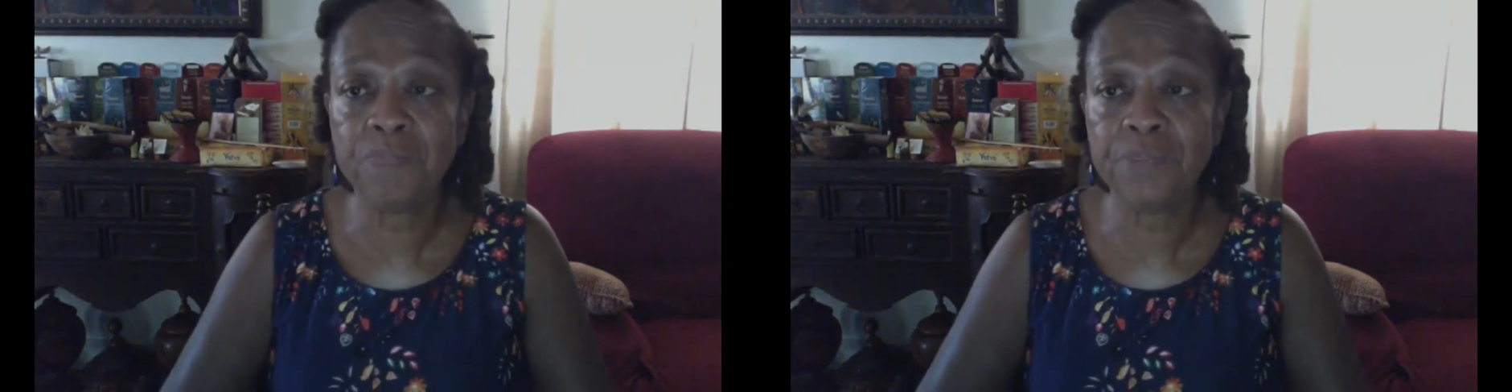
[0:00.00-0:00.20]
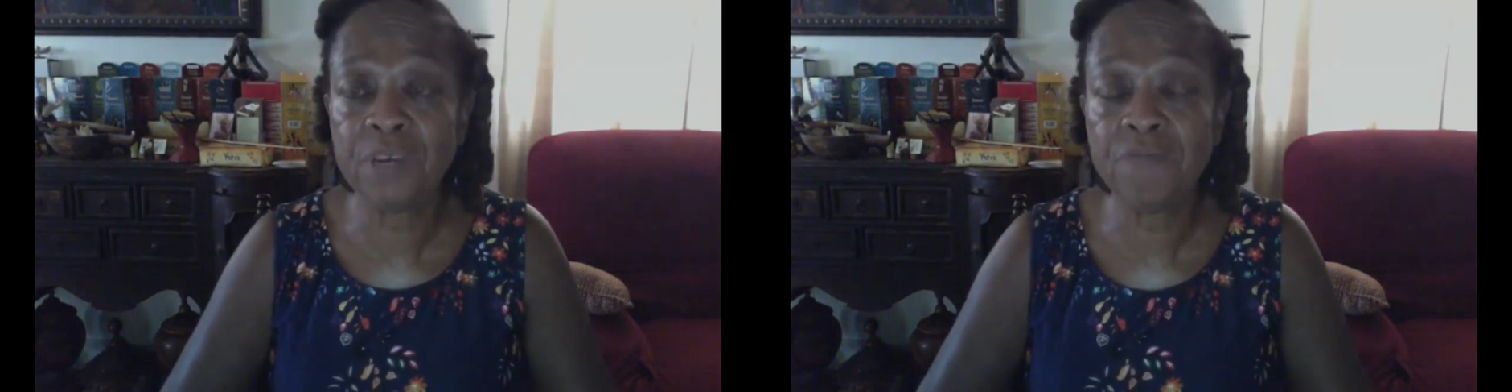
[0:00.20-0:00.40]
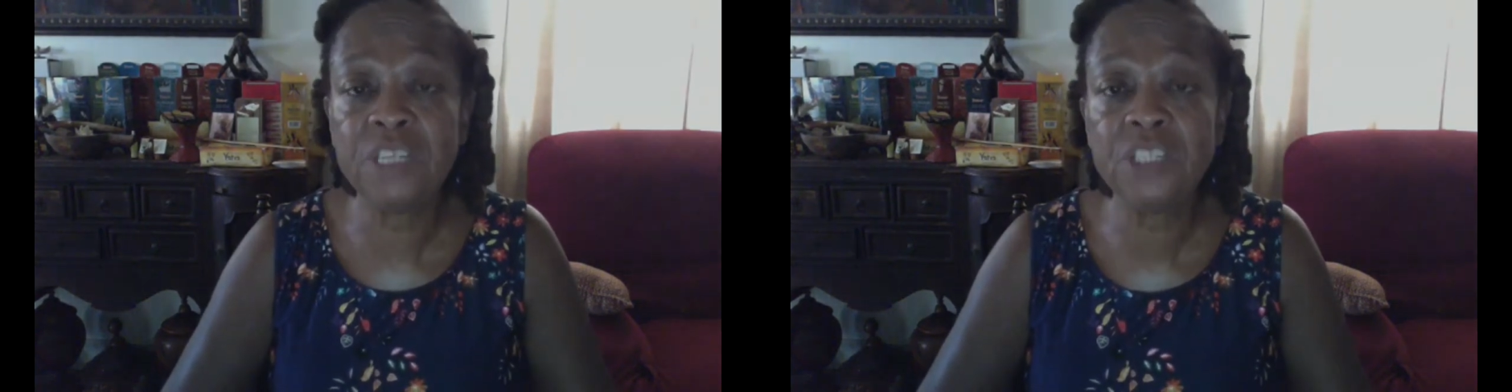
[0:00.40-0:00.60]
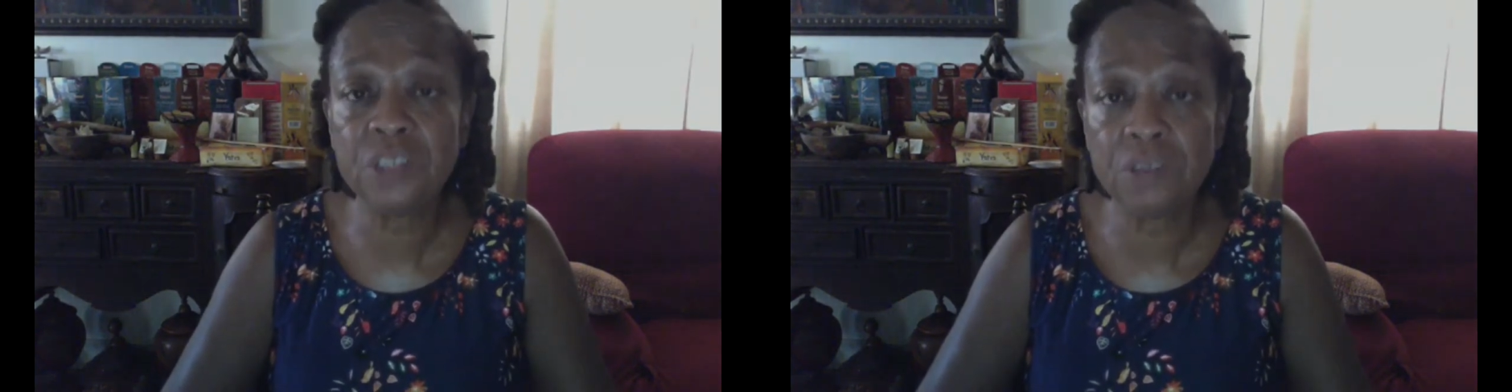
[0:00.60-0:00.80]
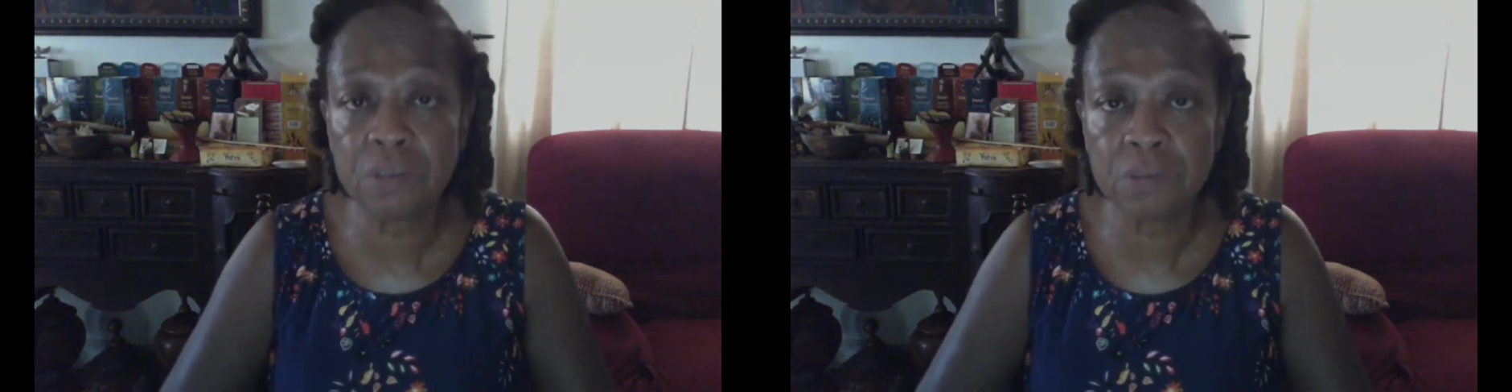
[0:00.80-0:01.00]

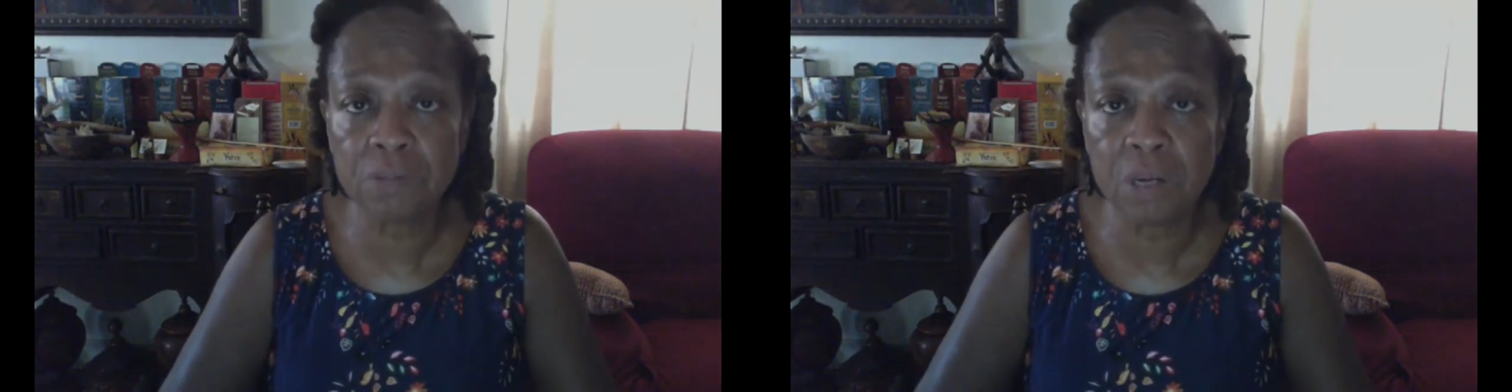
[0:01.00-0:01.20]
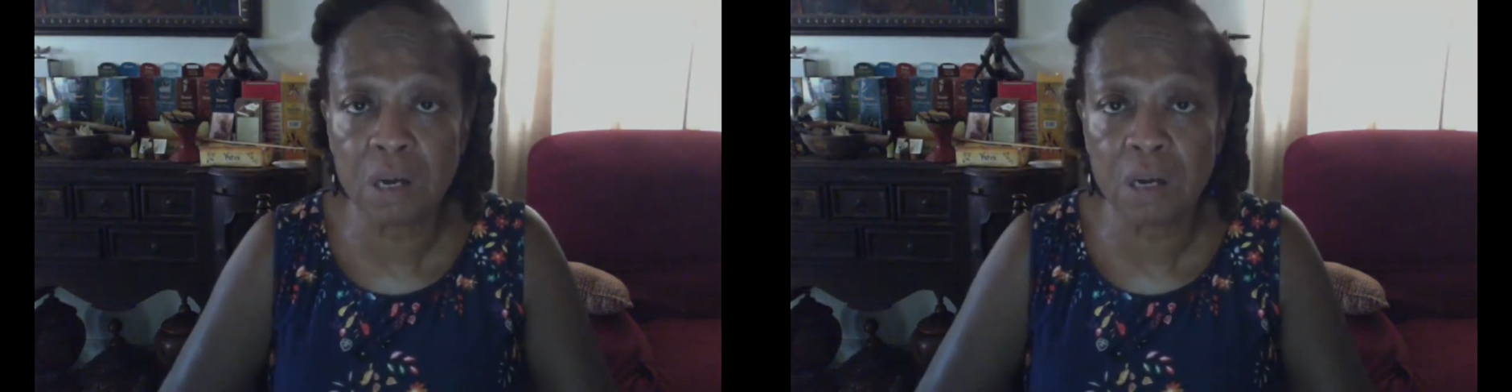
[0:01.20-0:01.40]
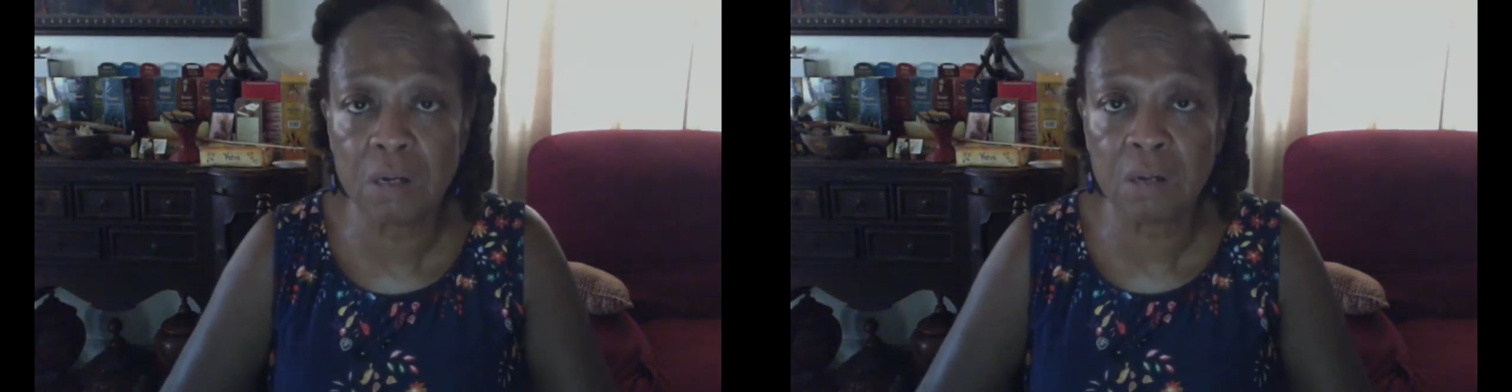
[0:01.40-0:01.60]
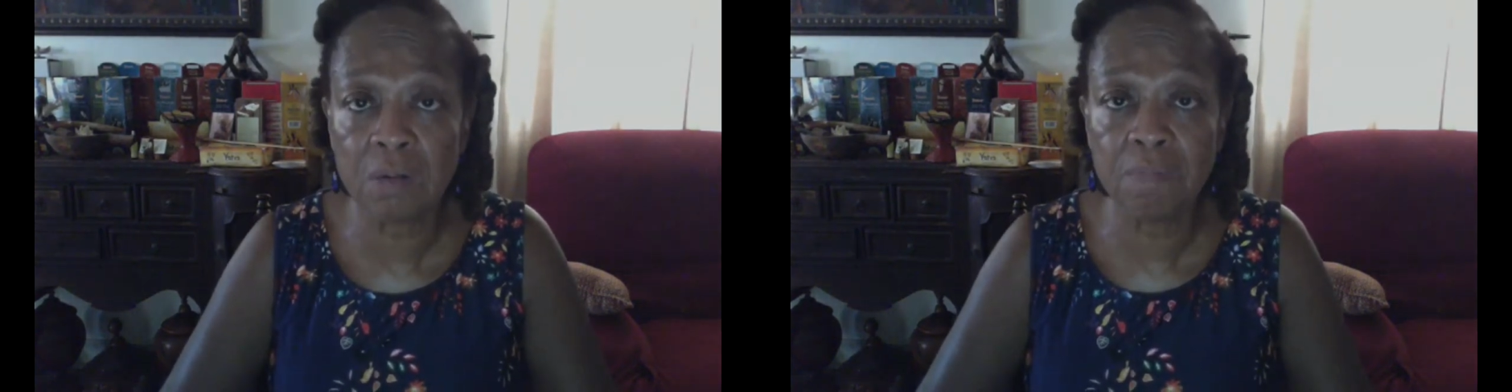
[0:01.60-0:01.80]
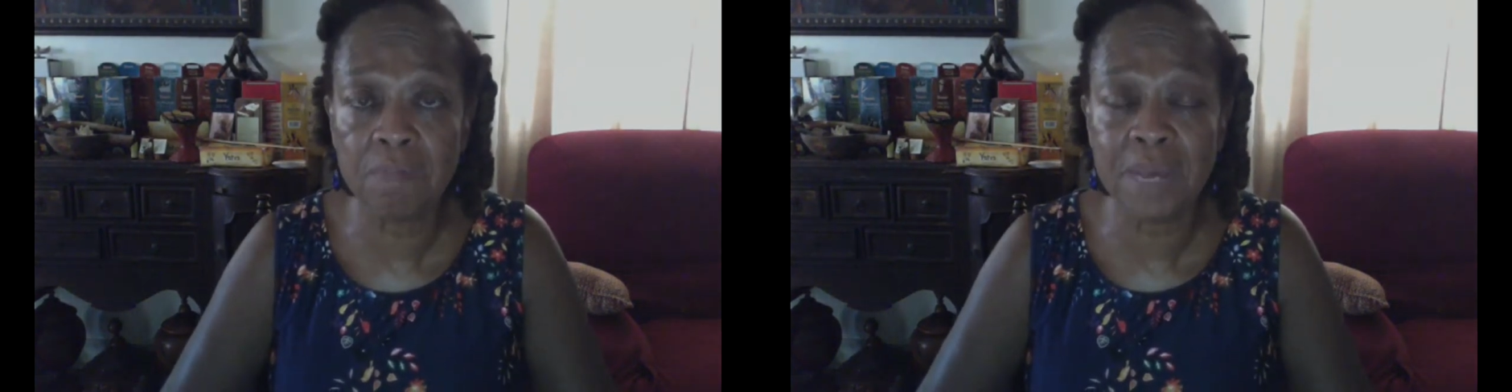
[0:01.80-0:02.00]
conventional
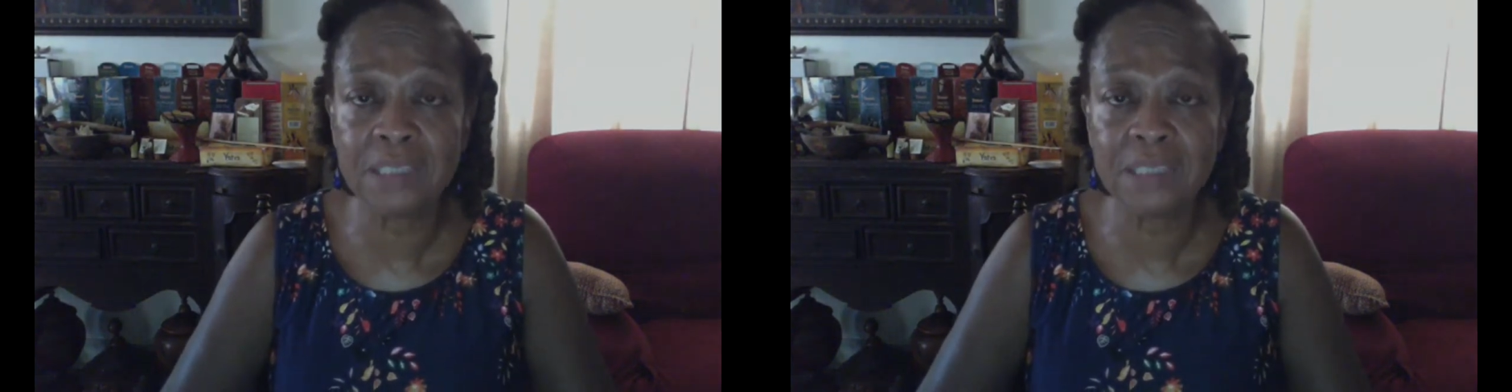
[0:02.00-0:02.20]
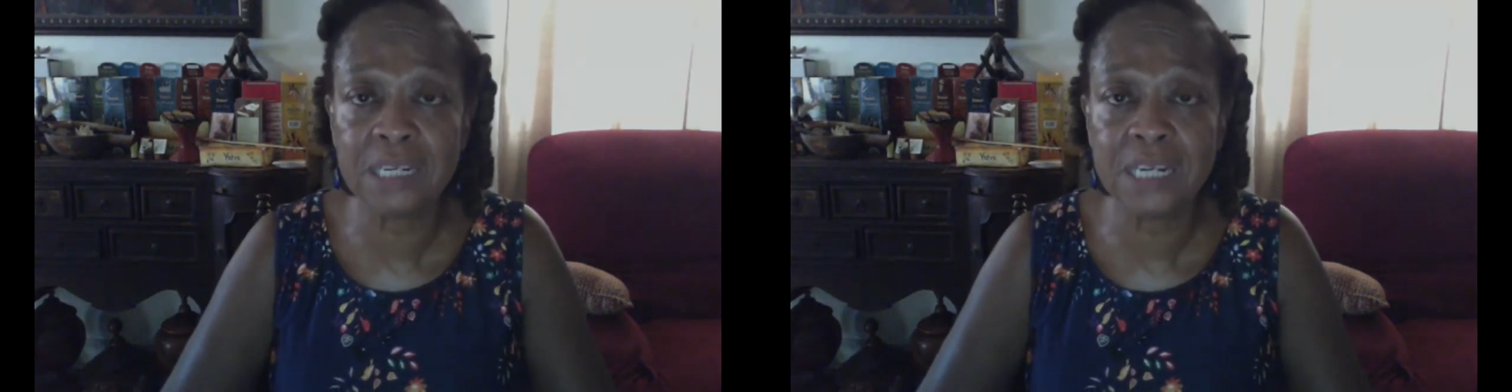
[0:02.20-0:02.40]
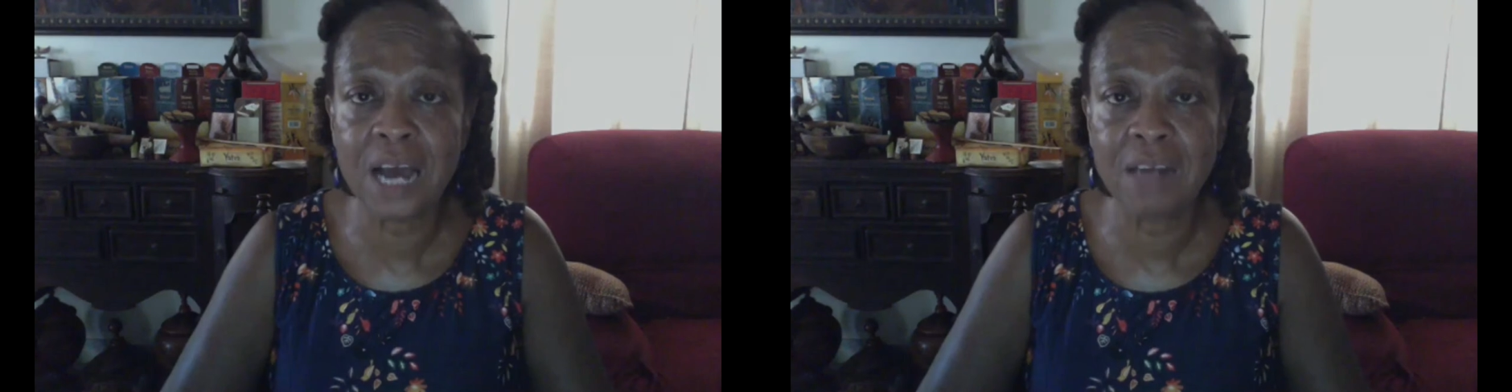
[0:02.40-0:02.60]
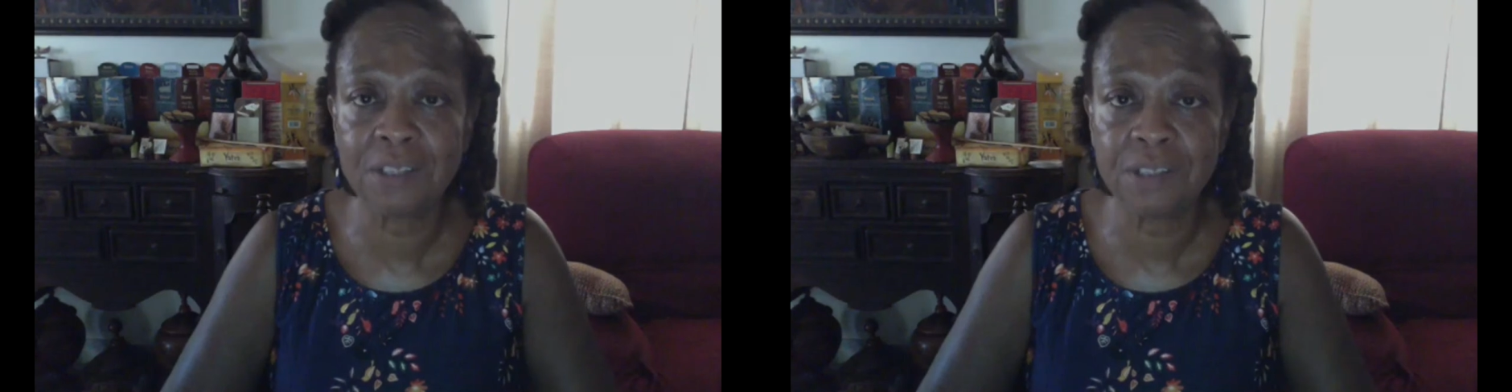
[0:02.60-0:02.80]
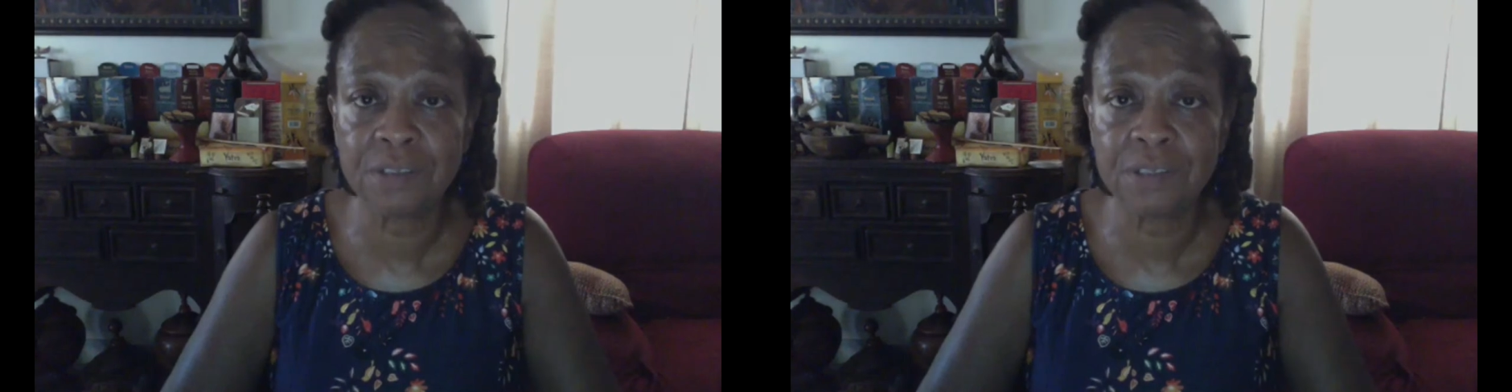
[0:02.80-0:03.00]
medicine
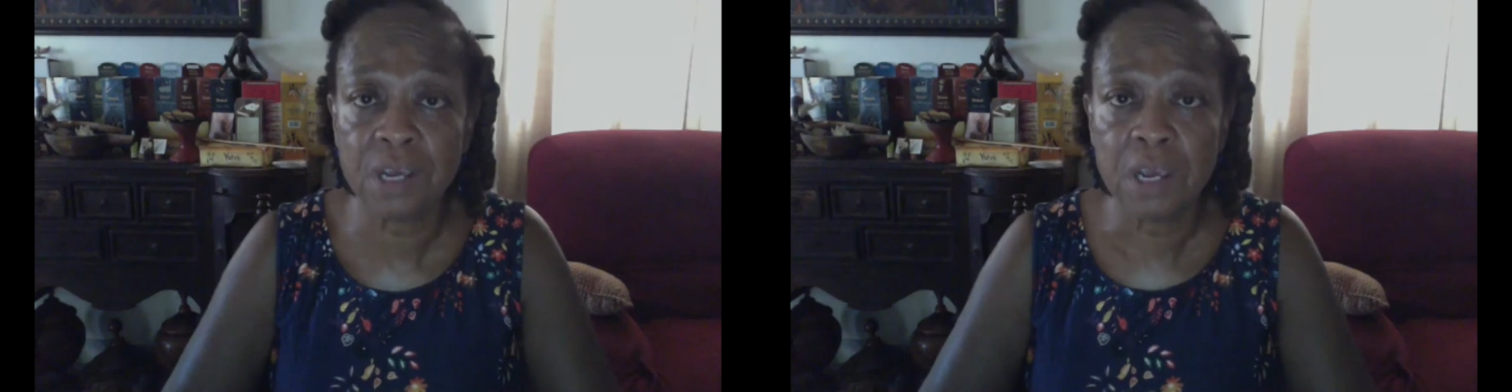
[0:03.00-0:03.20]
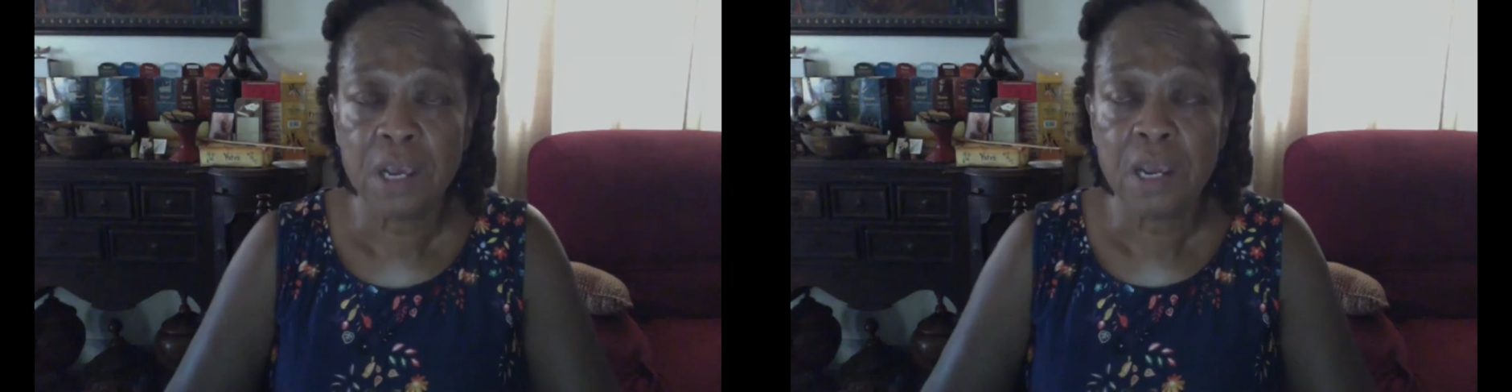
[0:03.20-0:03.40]
doctors